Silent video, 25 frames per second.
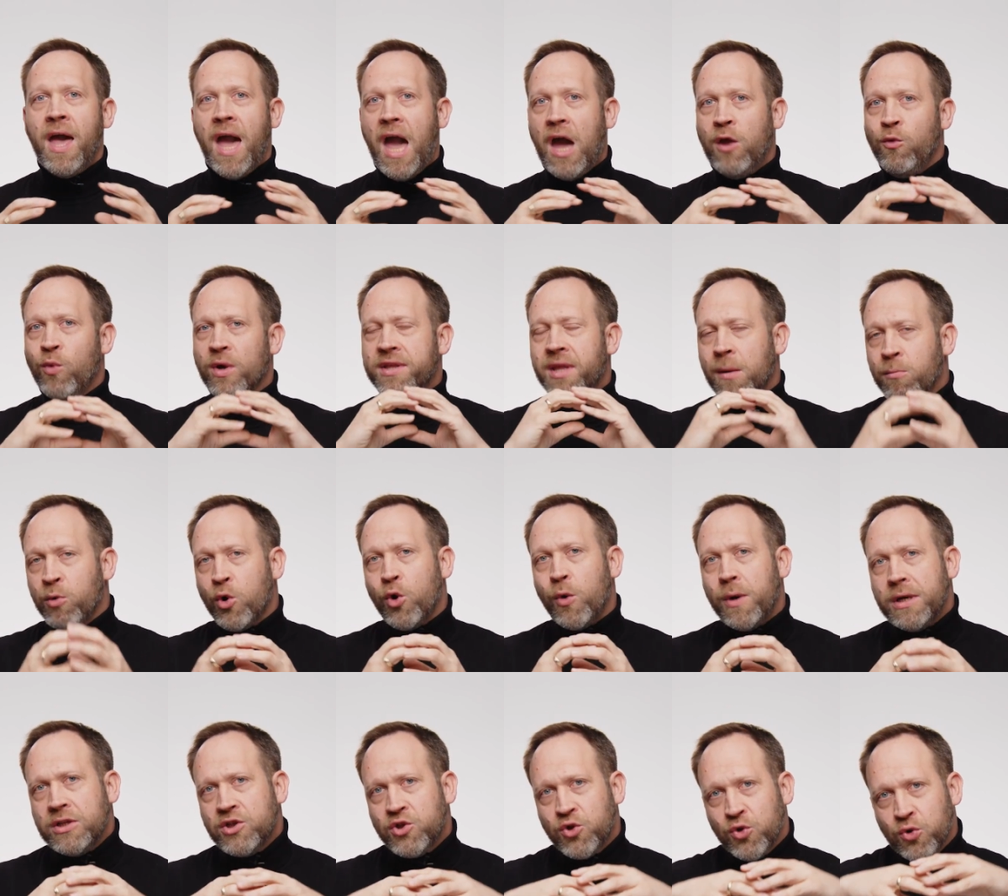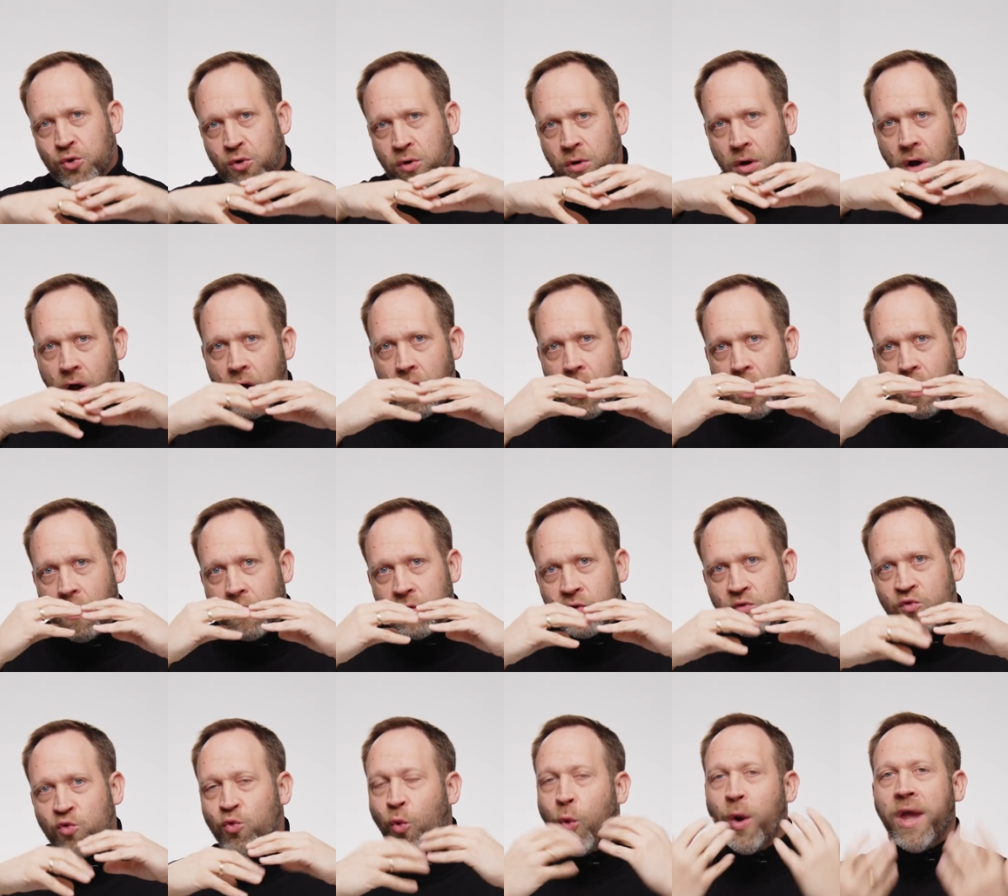And what I'm going to
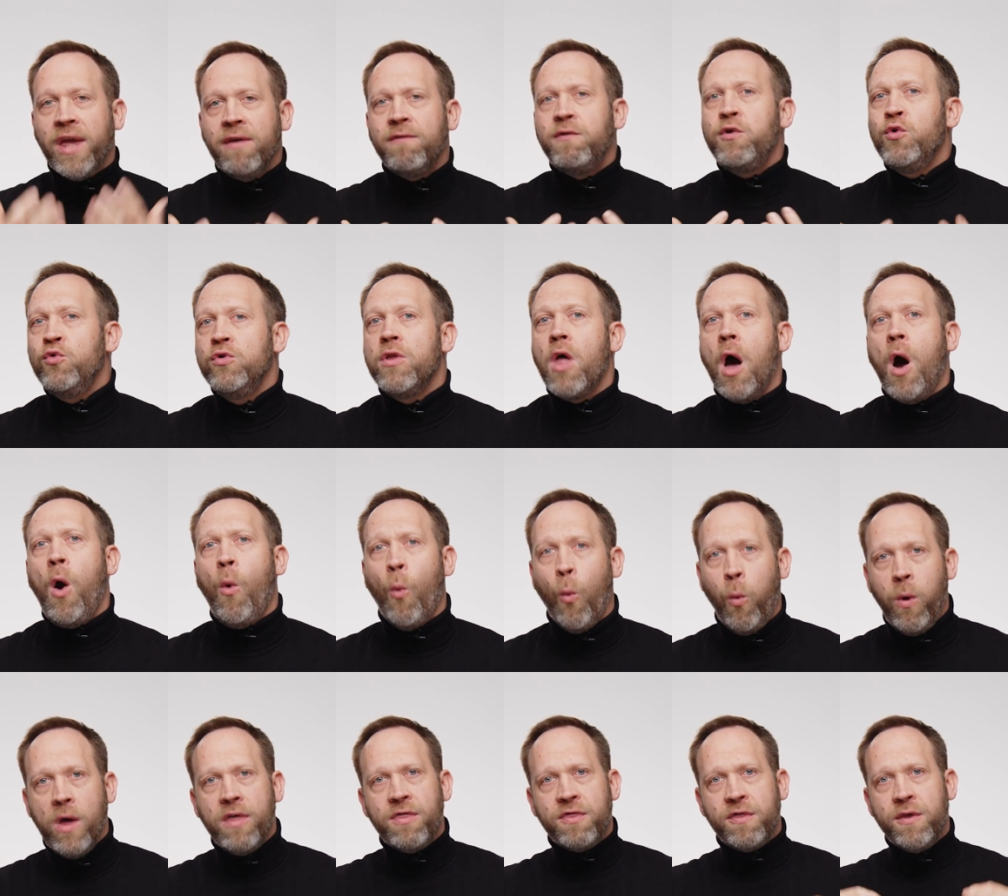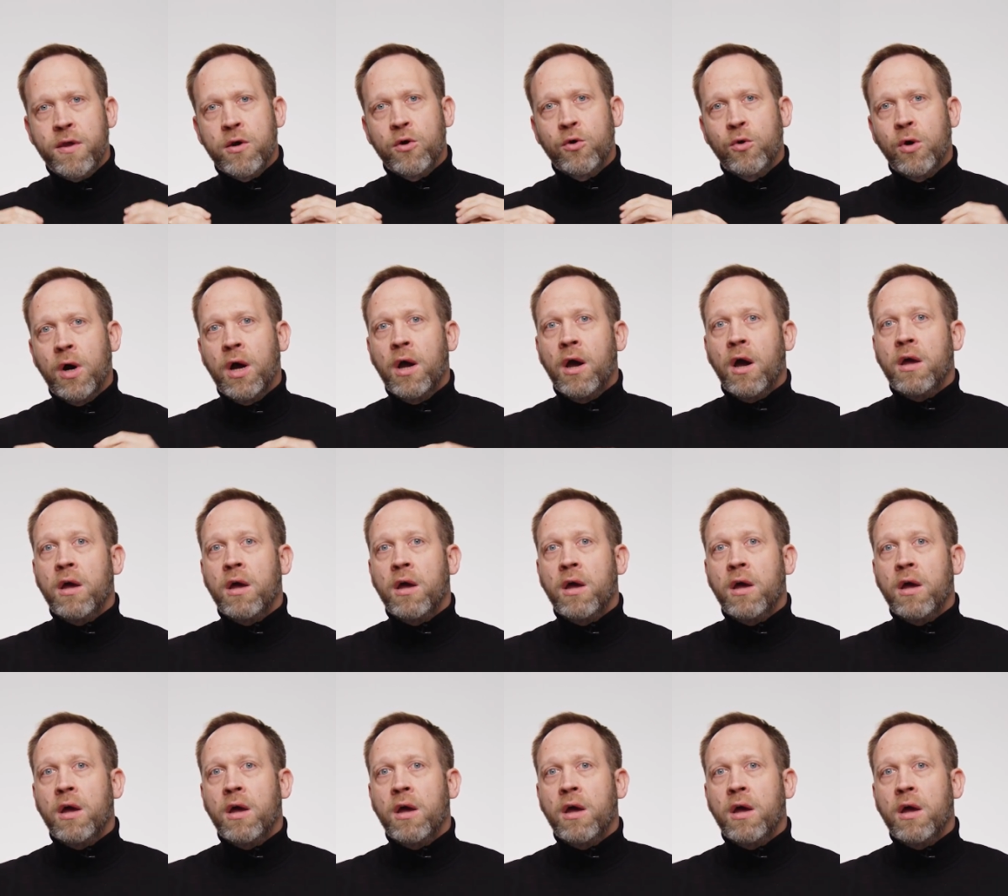review now with you